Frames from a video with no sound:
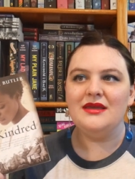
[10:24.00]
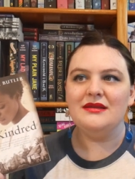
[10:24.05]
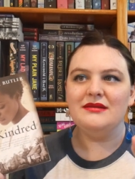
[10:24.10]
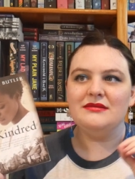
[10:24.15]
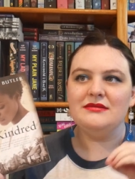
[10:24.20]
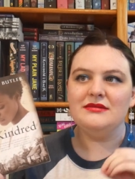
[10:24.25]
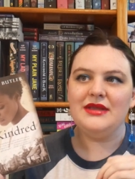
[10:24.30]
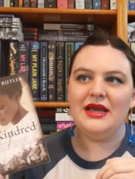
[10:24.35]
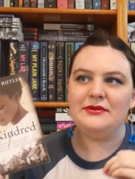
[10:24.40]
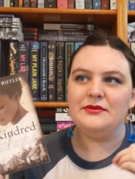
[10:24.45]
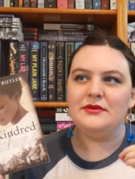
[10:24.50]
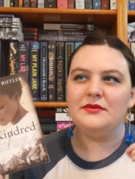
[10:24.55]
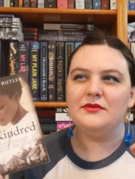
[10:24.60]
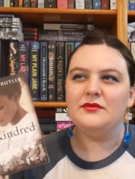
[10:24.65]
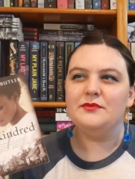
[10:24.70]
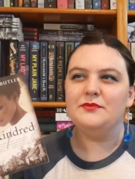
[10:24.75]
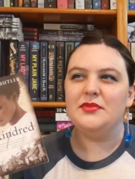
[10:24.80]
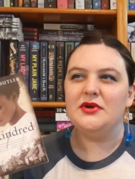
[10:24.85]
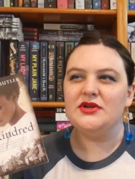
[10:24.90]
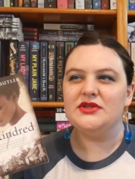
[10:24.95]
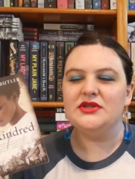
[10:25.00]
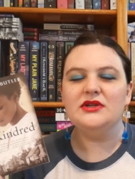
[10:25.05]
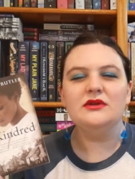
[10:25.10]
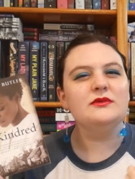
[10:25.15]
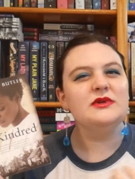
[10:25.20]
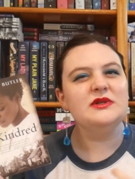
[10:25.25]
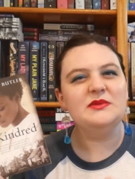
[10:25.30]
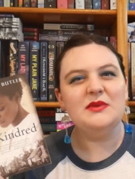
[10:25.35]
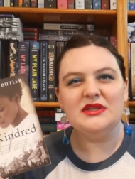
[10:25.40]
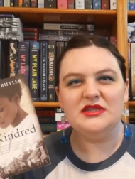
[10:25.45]
like personal
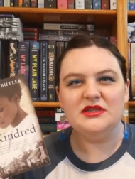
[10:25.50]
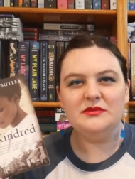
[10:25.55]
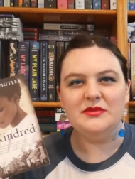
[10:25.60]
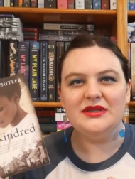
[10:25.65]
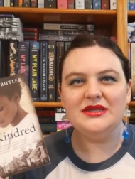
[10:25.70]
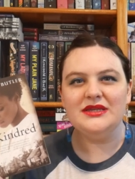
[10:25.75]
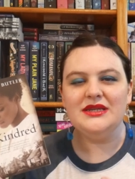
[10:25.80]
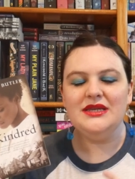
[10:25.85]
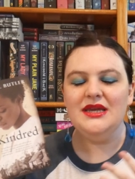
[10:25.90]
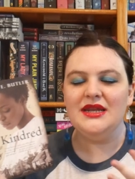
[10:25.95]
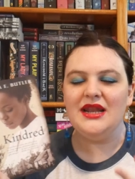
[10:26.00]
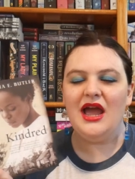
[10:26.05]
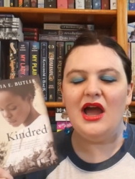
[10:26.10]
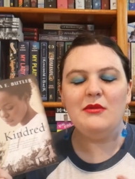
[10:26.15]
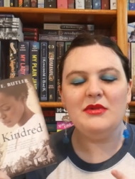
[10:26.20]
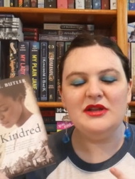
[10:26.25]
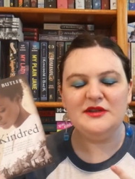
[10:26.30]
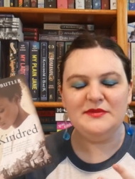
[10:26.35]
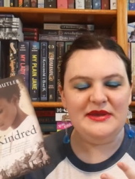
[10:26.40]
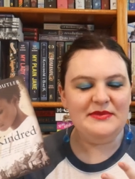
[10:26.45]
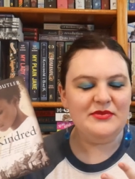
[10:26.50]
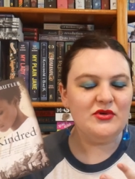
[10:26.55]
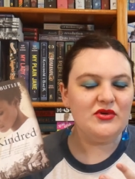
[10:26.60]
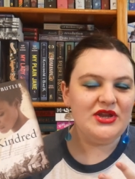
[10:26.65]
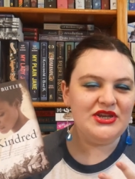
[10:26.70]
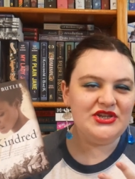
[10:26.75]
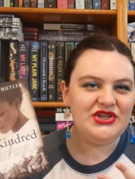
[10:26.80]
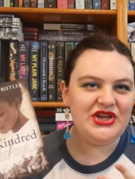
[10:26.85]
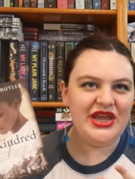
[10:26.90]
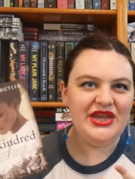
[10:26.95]
responsibility and how much people
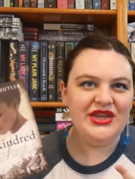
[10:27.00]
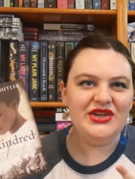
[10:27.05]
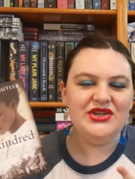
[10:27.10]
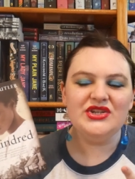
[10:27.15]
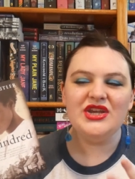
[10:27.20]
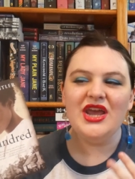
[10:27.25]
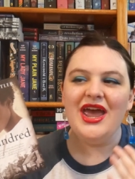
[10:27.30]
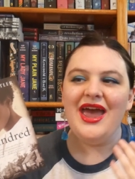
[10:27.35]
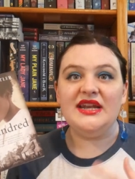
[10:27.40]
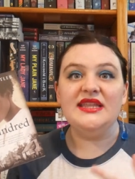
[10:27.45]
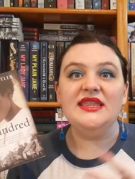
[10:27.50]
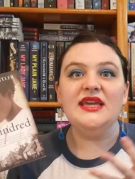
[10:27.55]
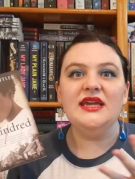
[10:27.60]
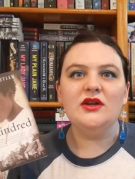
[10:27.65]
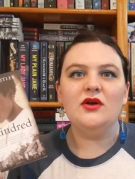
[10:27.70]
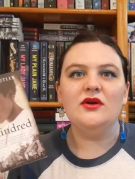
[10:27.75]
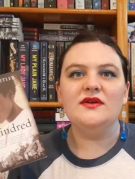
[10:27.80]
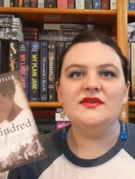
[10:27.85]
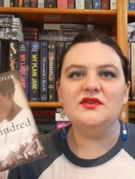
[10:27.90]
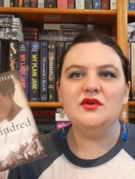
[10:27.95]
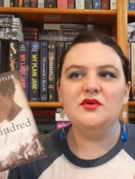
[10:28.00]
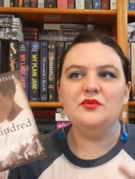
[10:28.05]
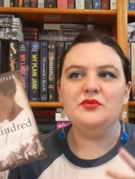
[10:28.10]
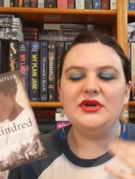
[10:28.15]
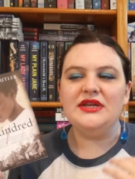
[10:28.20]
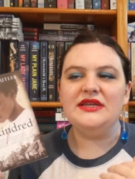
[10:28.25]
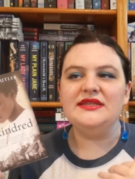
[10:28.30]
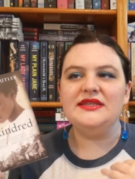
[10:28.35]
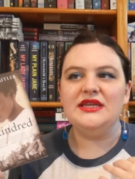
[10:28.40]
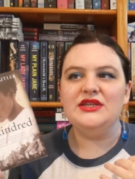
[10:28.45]
can change. And I think it also
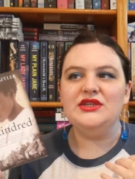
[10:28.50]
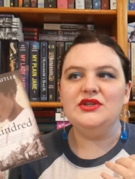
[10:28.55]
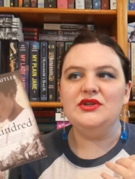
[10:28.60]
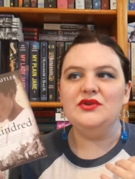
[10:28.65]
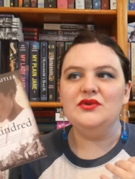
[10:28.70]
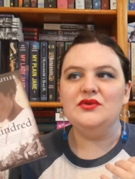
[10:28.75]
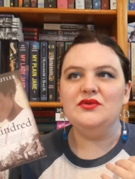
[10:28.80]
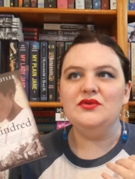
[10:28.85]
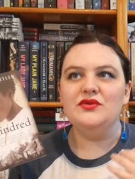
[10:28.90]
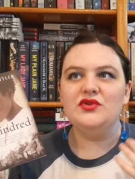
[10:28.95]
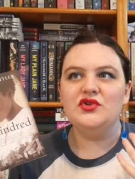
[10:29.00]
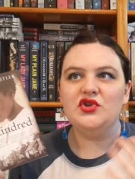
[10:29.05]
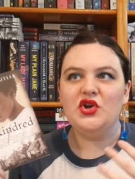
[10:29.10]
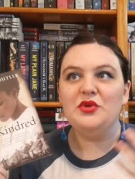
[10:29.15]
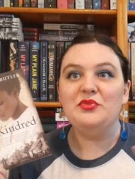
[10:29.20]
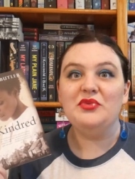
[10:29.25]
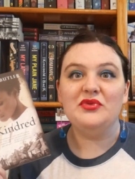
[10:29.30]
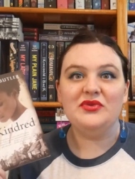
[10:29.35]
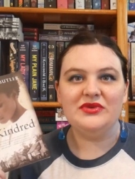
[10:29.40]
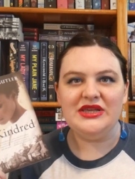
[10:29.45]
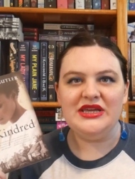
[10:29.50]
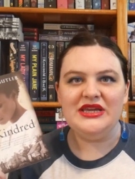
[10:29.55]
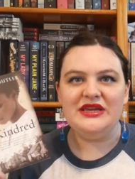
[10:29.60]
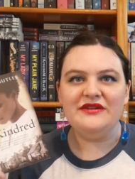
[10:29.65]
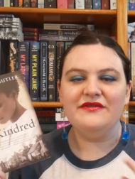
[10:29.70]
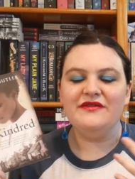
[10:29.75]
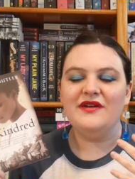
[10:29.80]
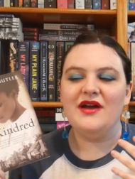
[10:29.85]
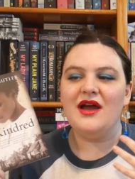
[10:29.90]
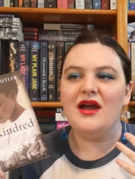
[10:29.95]
brings into sharp
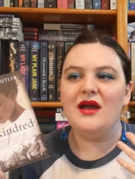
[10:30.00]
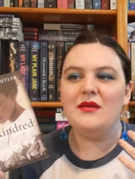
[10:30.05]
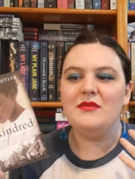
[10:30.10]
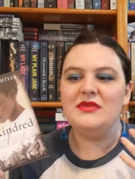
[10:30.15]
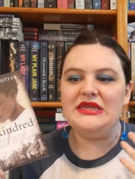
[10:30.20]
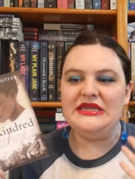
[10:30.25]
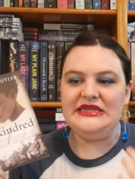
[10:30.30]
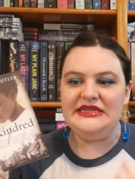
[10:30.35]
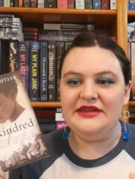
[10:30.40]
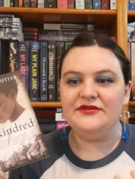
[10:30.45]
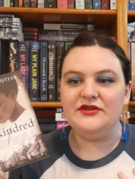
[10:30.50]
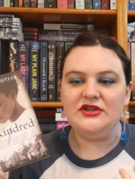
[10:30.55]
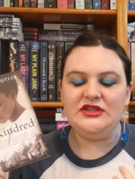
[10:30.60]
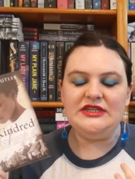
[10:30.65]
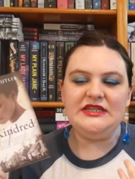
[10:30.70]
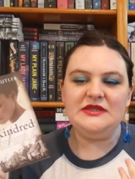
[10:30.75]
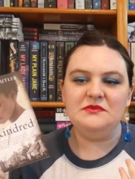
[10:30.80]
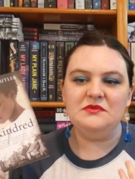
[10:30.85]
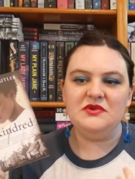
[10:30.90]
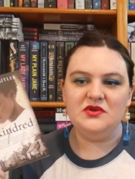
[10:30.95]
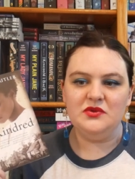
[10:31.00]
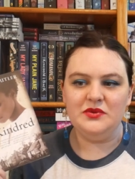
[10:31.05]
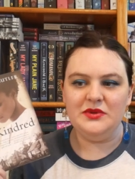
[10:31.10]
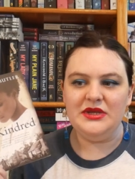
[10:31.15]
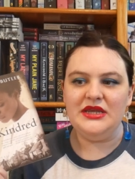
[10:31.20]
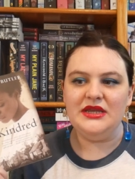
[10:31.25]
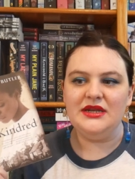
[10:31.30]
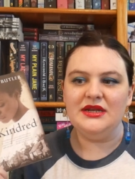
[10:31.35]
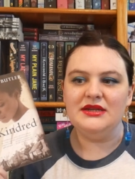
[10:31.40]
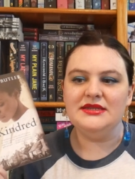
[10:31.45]
relief um, the differences
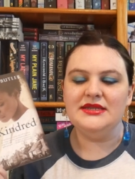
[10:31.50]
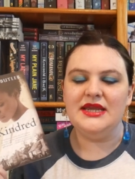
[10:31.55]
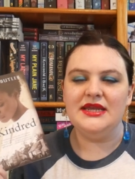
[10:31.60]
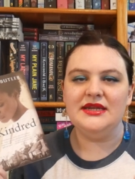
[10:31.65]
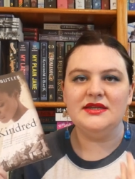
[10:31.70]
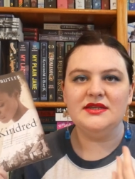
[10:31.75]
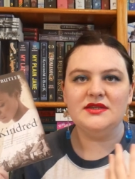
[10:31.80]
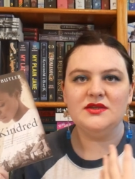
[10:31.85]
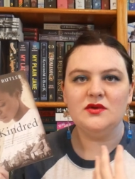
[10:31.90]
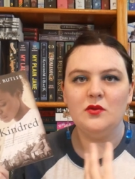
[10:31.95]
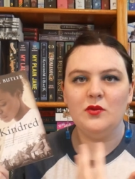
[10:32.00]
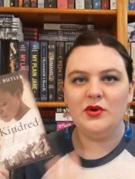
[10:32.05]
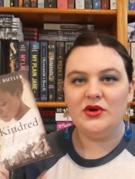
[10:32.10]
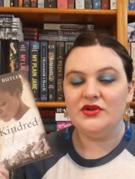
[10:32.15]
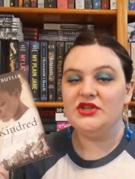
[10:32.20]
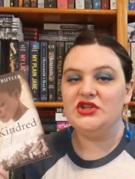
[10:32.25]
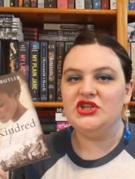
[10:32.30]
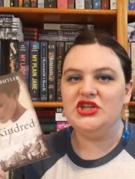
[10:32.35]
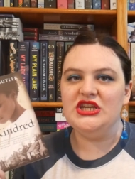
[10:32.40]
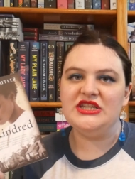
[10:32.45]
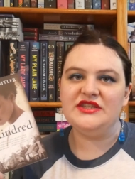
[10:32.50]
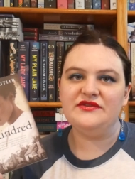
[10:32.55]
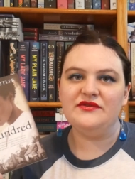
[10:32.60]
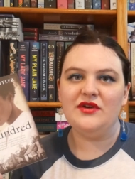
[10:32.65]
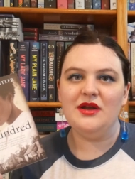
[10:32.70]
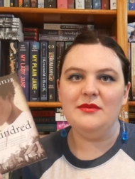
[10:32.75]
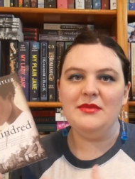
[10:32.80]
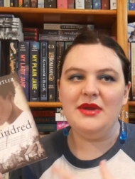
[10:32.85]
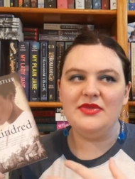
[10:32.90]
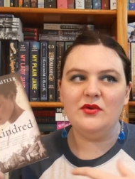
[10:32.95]
between Dana's world that she is
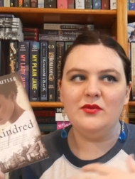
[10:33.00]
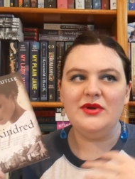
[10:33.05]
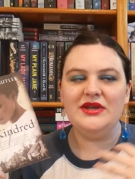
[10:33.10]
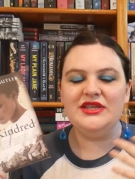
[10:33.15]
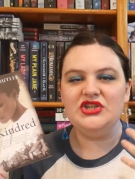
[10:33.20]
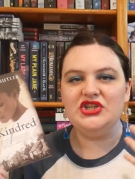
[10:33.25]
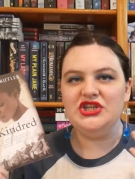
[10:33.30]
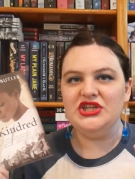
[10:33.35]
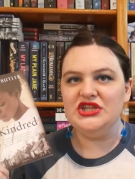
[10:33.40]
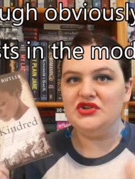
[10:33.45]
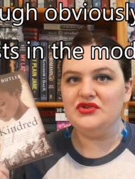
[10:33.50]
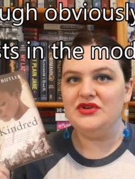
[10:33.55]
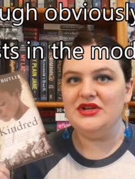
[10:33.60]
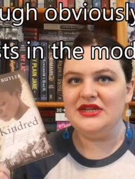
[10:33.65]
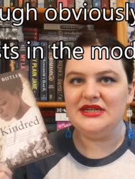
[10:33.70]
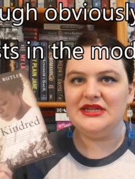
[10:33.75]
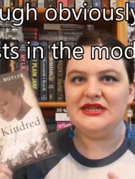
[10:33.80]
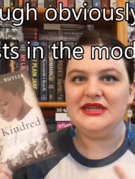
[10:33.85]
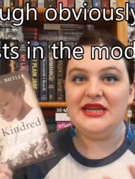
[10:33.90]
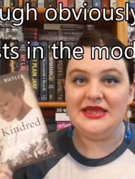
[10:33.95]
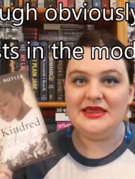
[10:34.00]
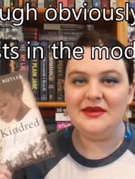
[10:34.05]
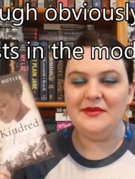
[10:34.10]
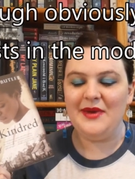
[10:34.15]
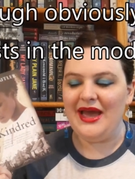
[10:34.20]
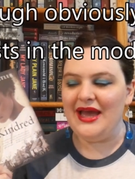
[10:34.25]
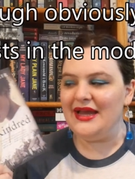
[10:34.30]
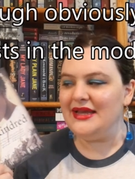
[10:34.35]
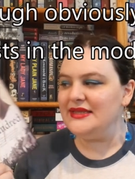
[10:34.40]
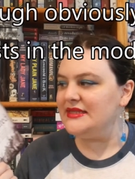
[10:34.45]
from and the way that she is treated in the
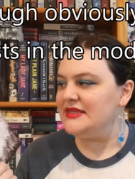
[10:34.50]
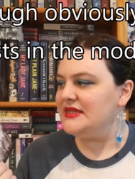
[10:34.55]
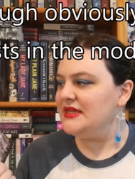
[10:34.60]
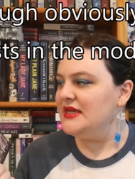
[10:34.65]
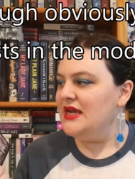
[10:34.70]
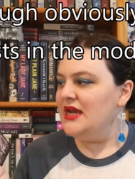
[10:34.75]
past.